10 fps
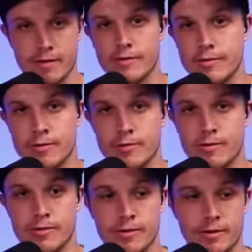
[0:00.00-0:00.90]
So it
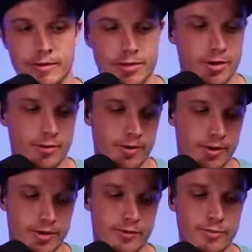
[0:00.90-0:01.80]
was a, a show
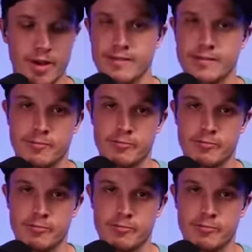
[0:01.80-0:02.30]
really just based on